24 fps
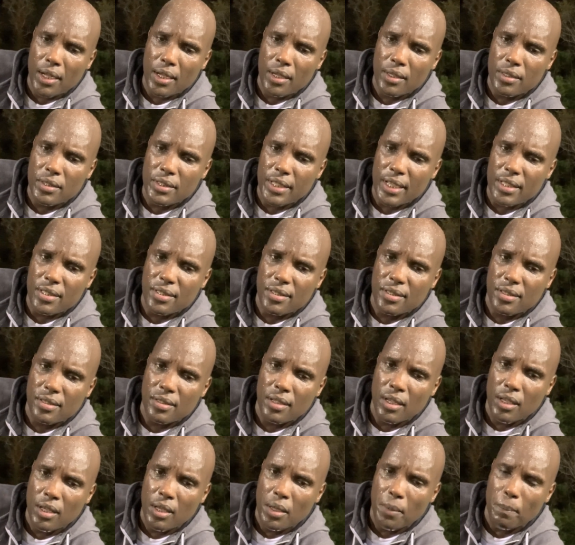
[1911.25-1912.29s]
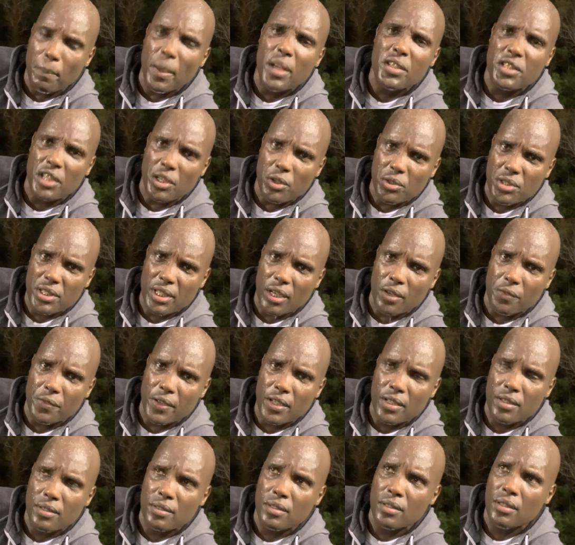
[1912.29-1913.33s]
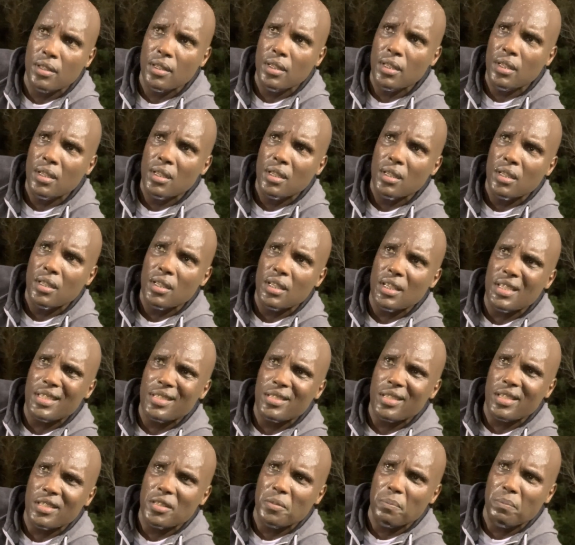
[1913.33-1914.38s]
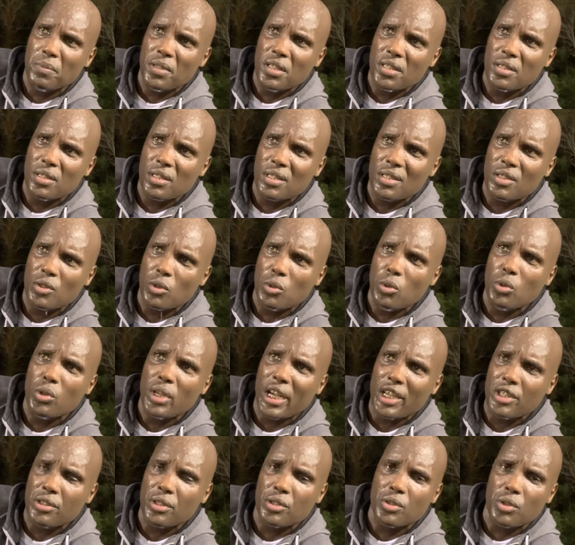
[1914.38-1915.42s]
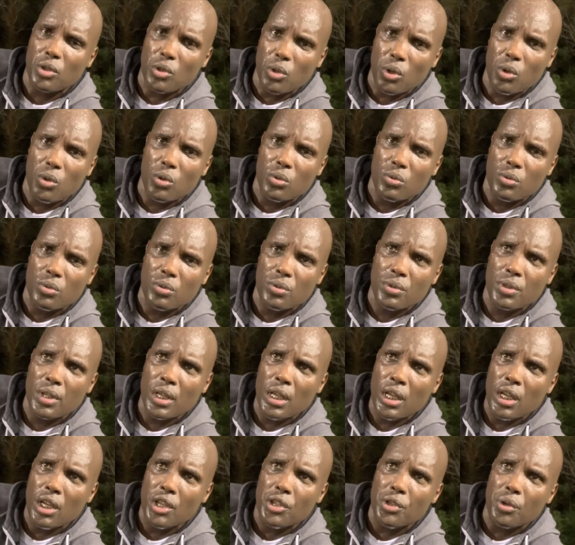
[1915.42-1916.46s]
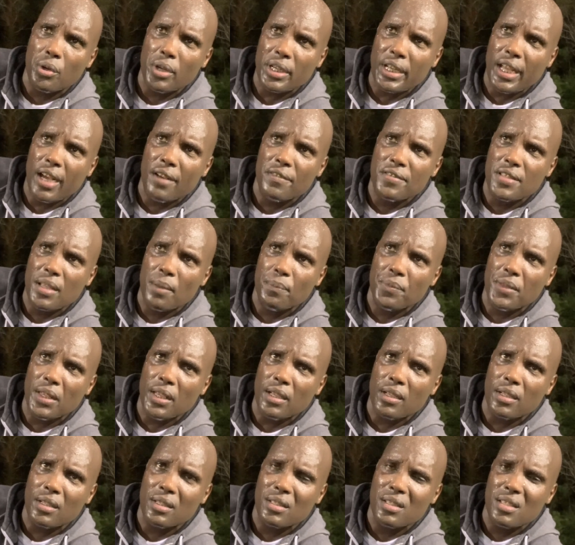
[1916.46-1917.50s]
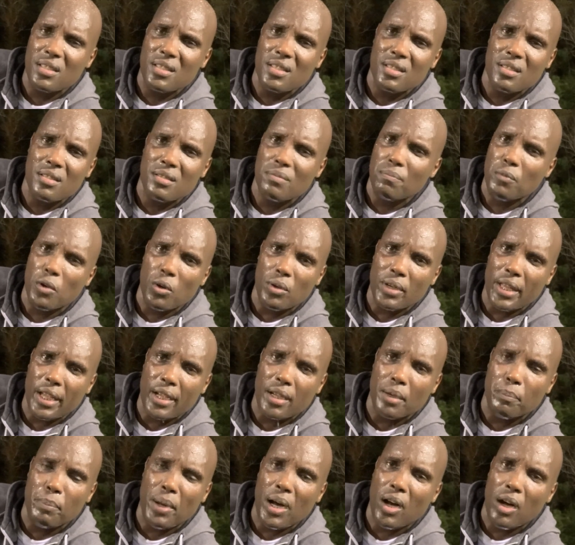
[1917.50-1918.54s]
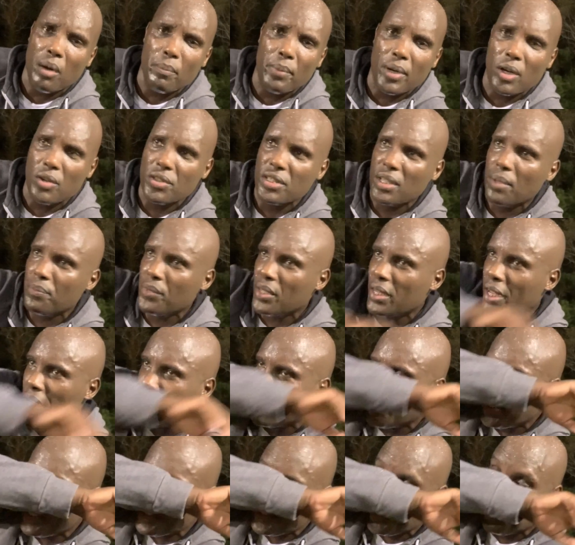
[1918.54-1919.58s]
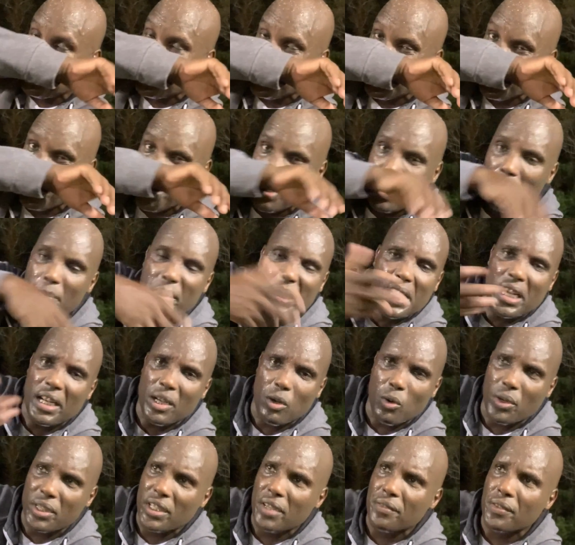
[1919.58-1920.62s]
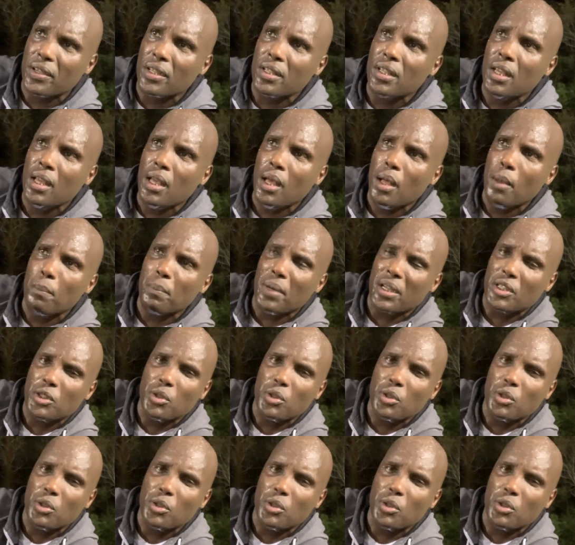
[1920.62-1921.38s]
just measure yourself. It's good actually to go. You can have something small like a power bar or something like that, something like a banana, whatever. But do